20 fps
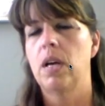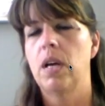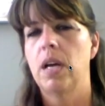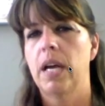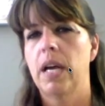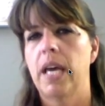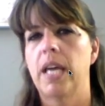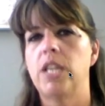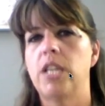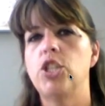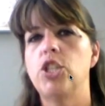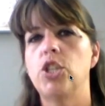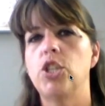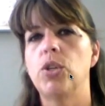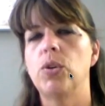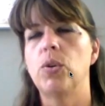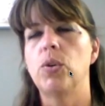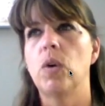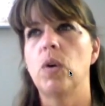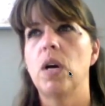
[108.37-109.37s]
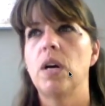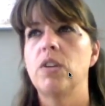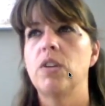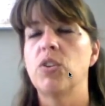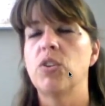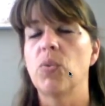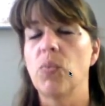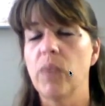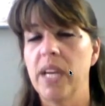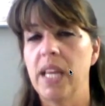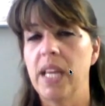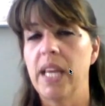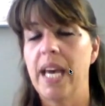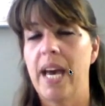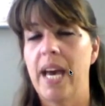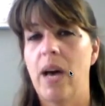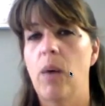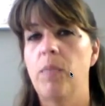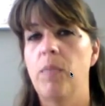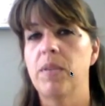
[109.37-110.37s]
can do to really
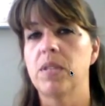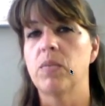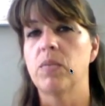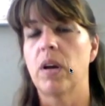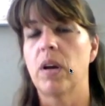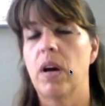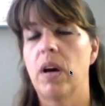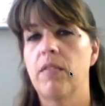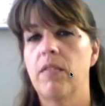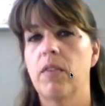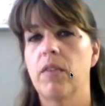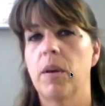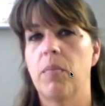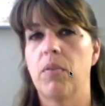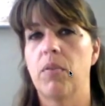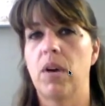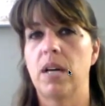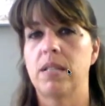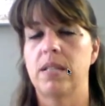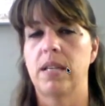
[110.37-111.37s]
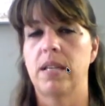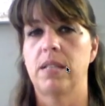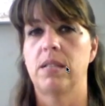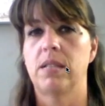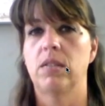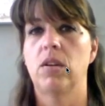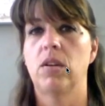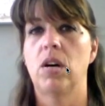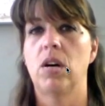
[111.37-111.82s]
help this recovery process along.